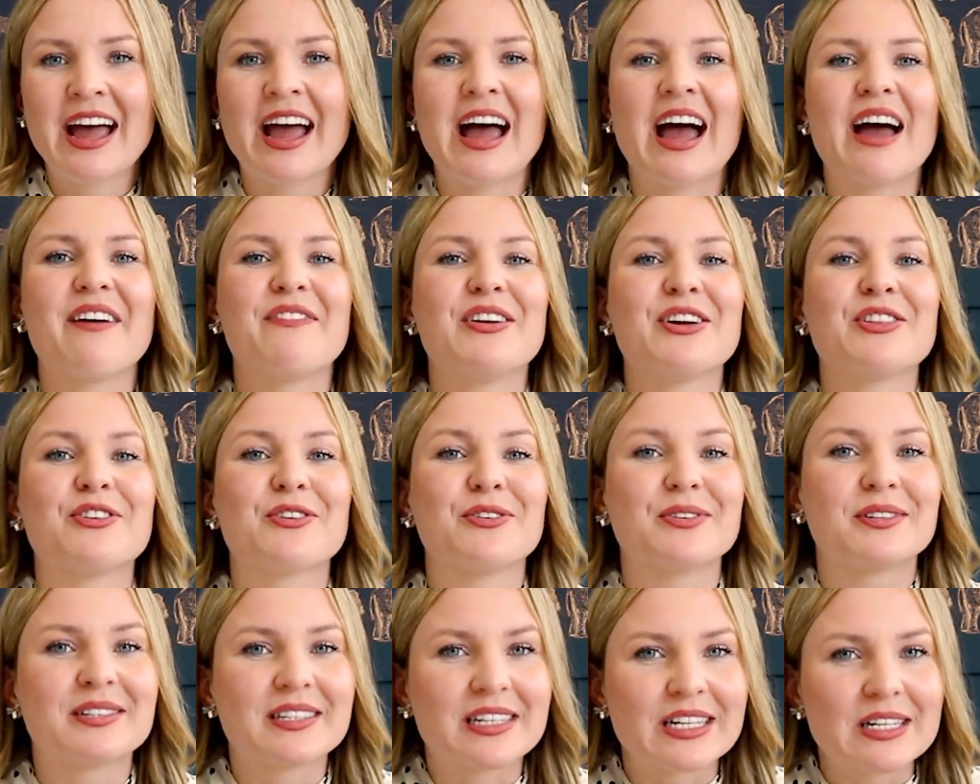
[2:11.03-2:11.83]
having
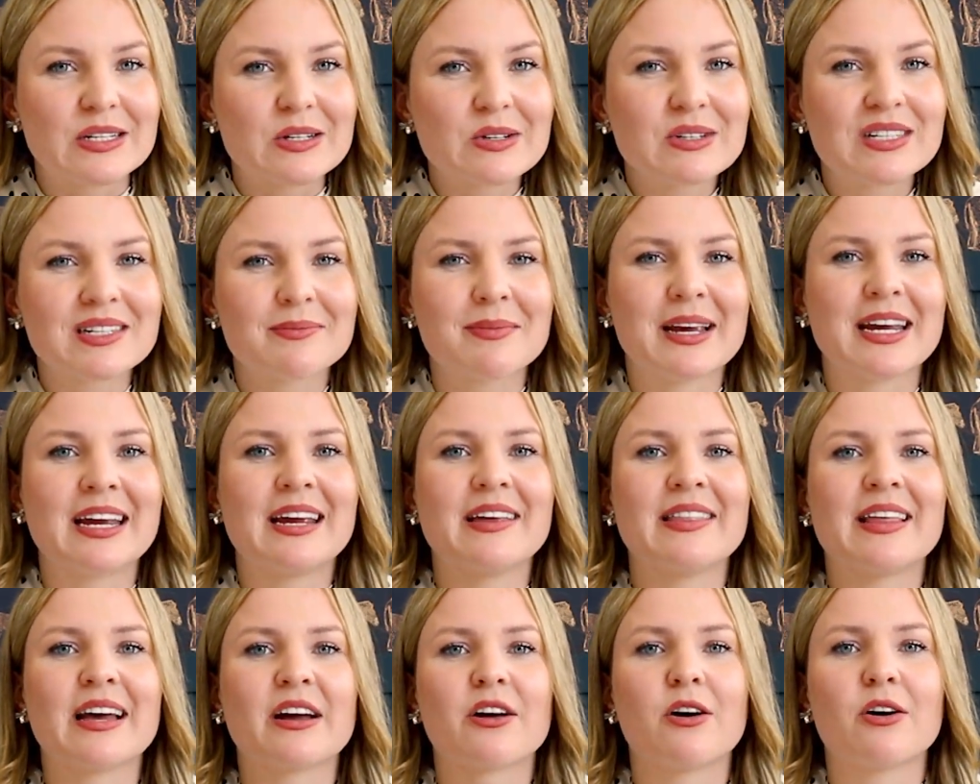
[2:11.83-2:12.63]
those skills,
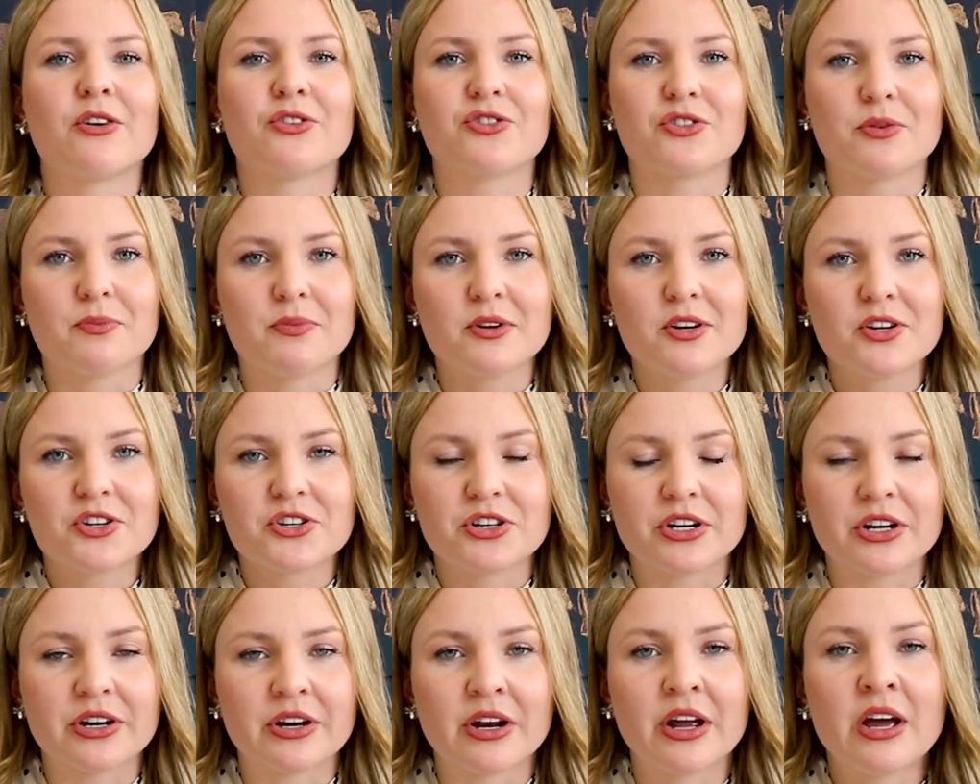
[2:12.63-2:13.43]
making that
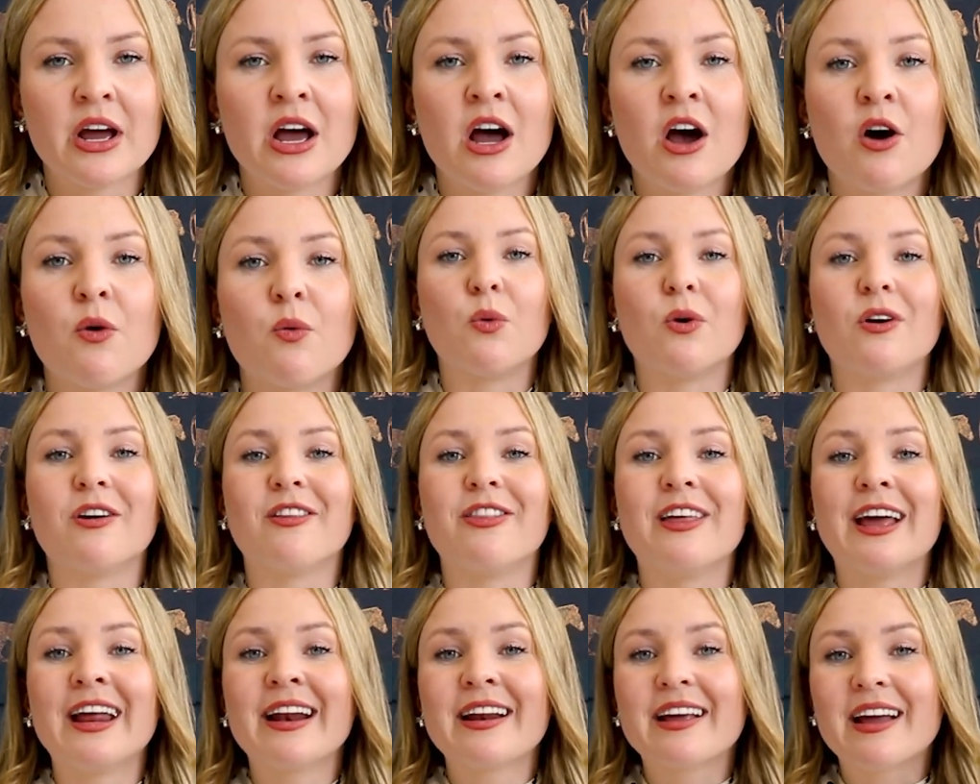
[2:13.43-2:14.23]
contribution would
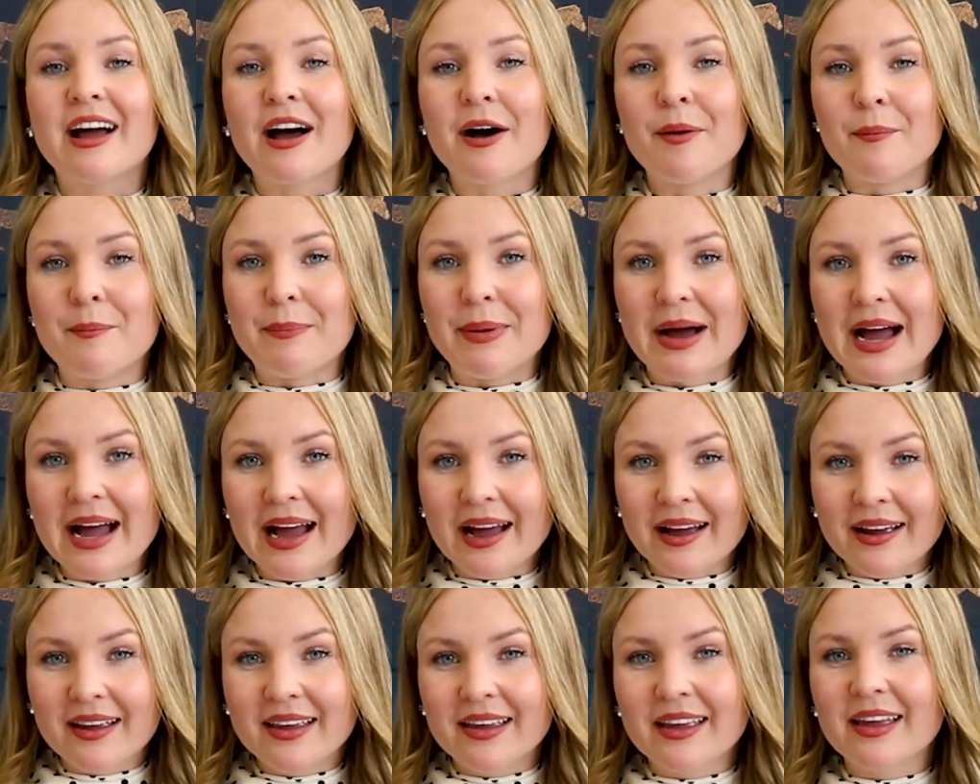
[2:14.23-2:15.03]
then come
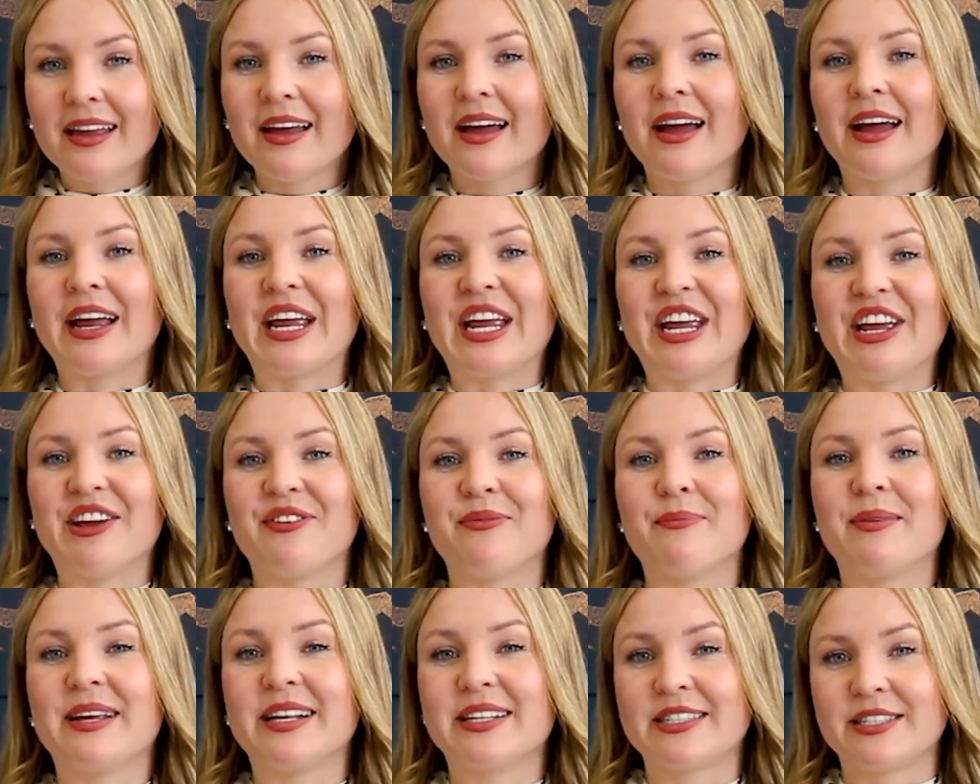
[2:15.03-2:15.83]
back and
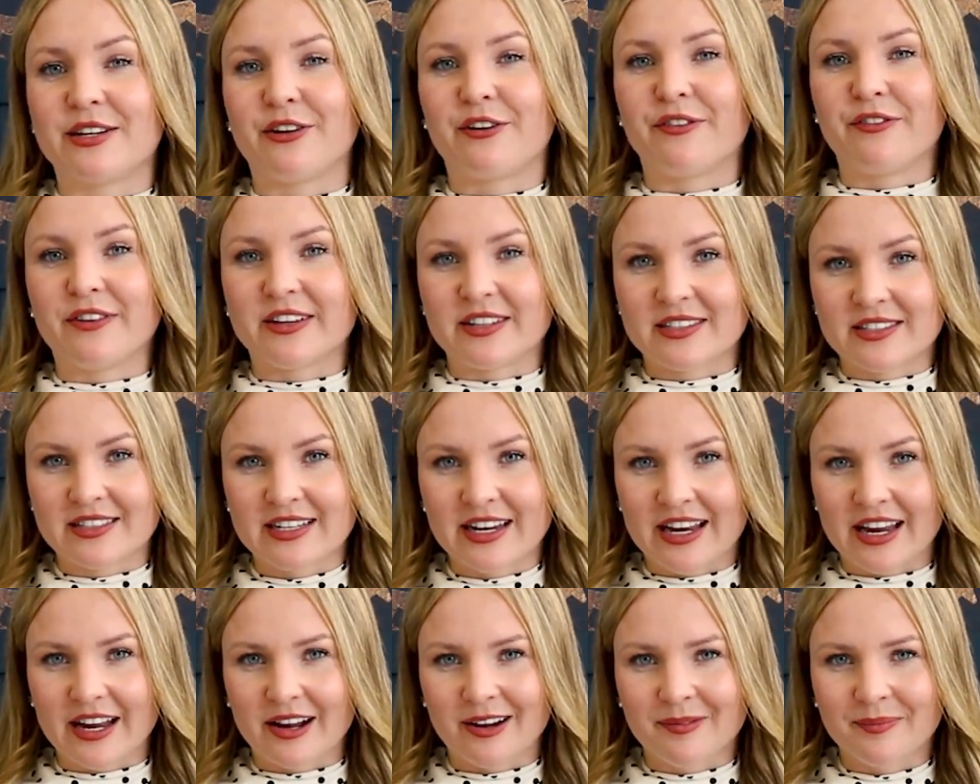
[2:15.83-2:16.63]
give me
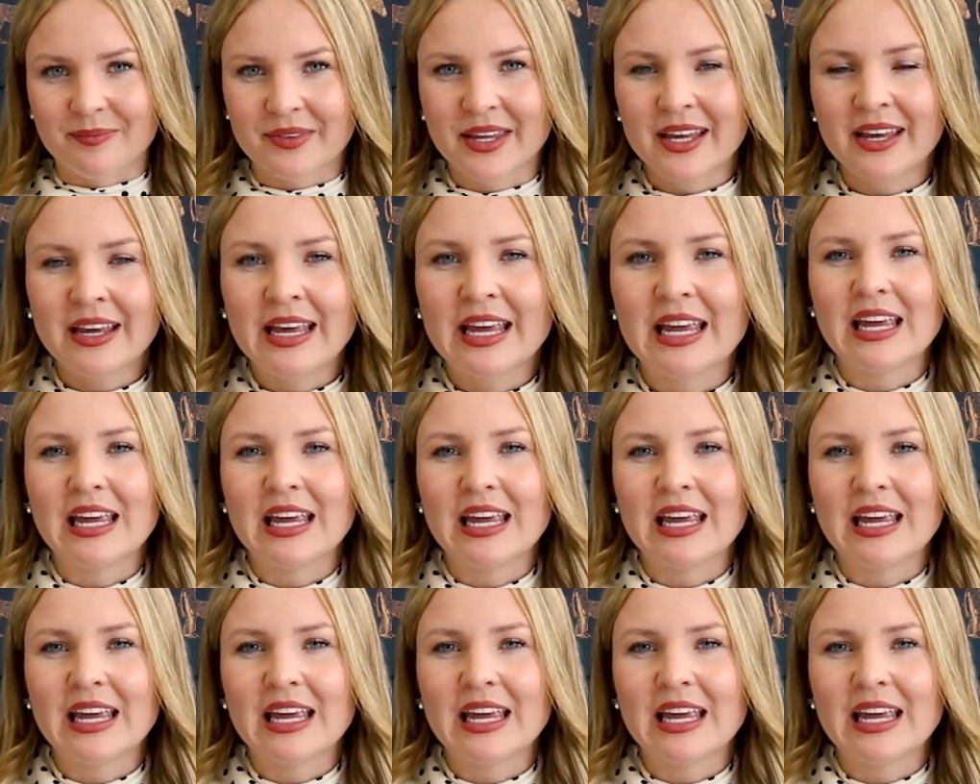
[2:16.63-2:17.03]
self-esteem.